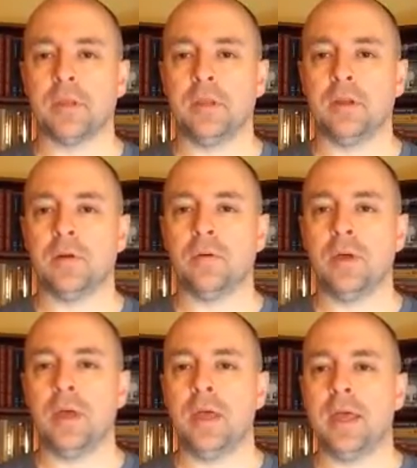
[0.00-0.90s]
you know.
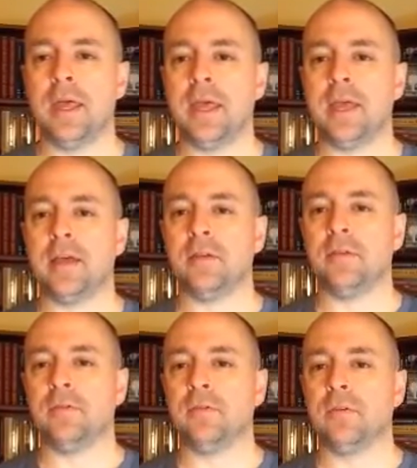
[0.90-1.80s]

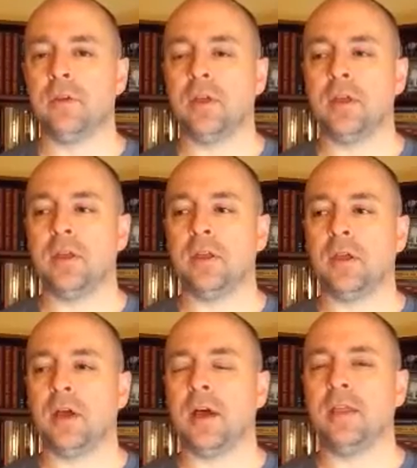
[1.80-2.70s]
And
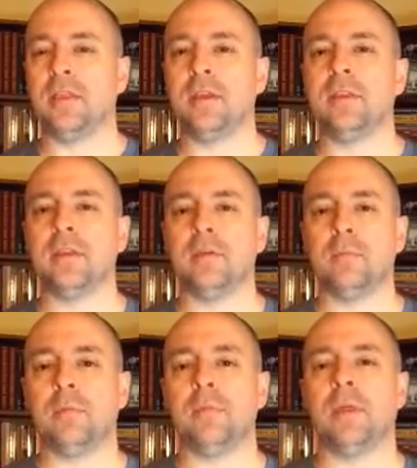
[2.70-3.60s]
I think that
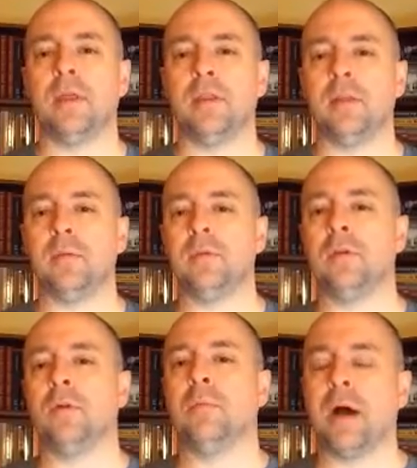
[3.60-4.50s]

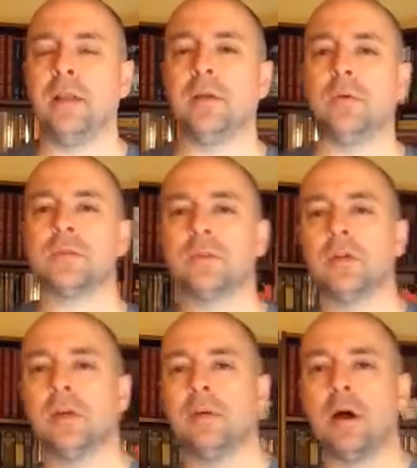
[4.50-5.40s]
you know, Milo is going
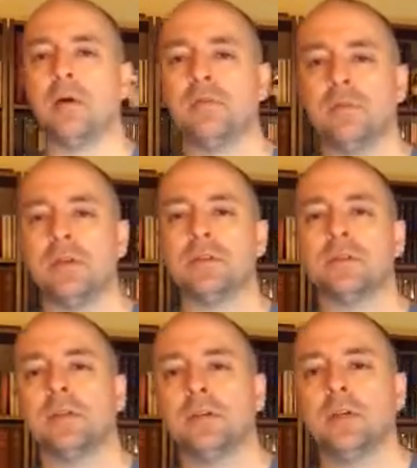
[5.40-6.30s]
to come out of
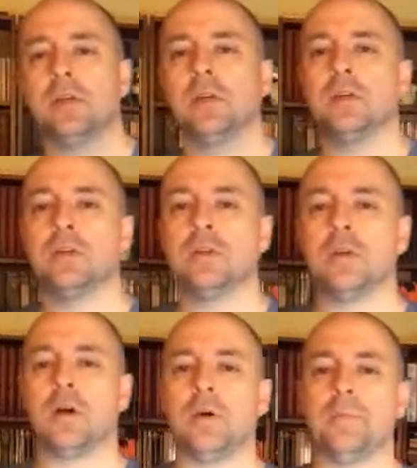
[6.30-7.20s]
this
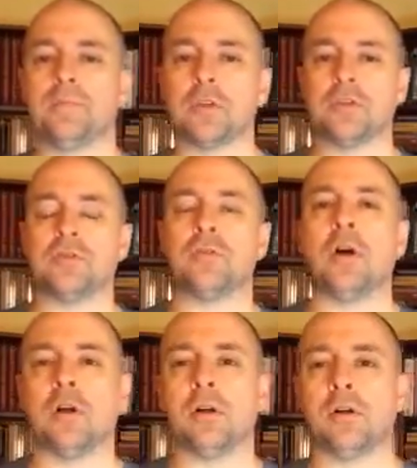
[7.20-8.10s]

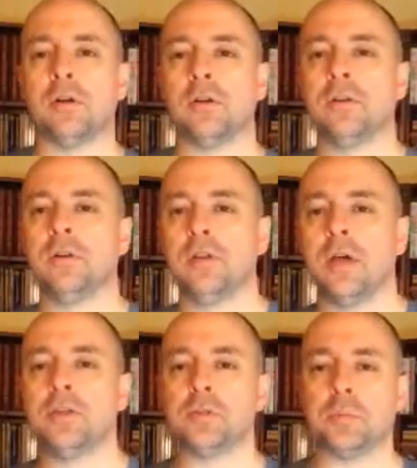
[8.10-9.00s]
stronger,
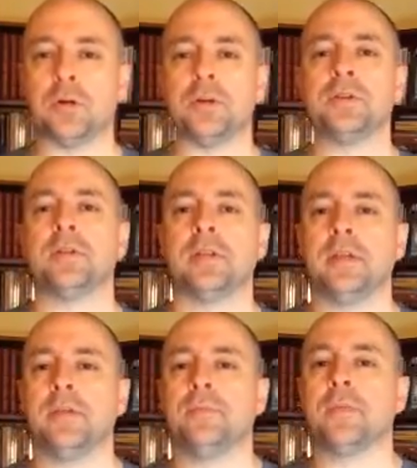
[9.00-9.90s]
not just personally,
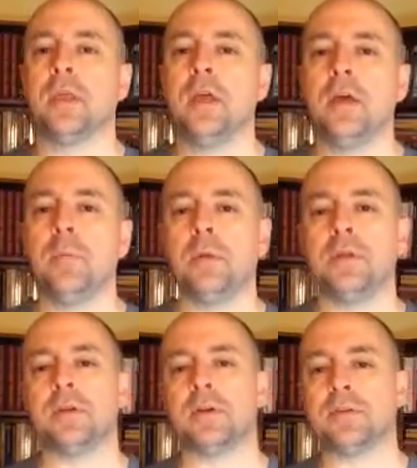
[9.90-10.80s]
but
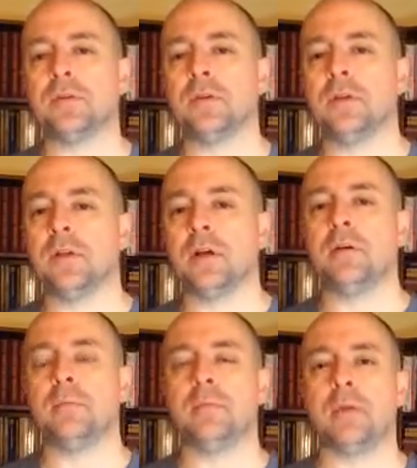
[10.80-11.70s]
he's also going to
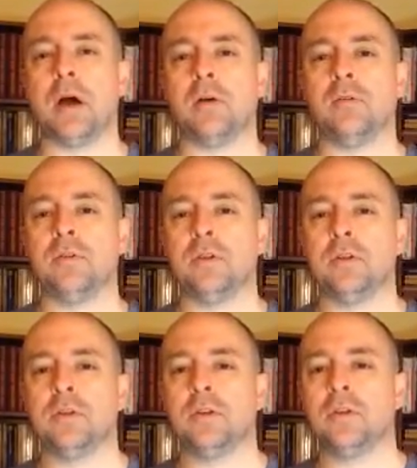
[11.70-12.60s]
come out of it
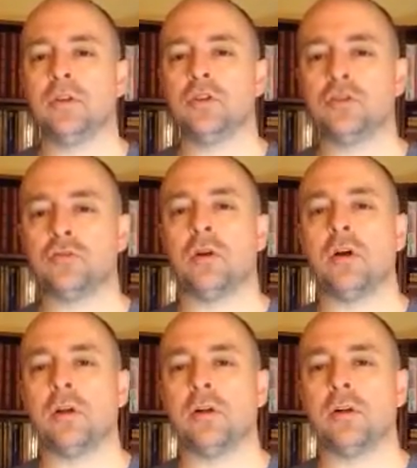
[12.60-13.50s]

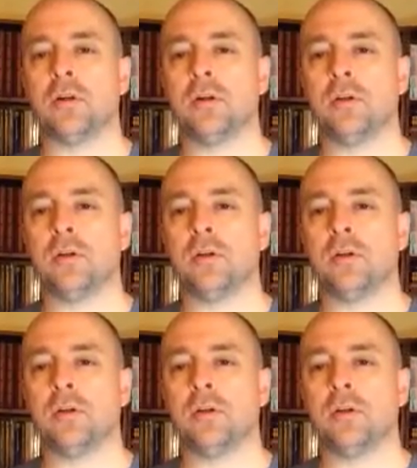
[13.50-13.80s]
stronger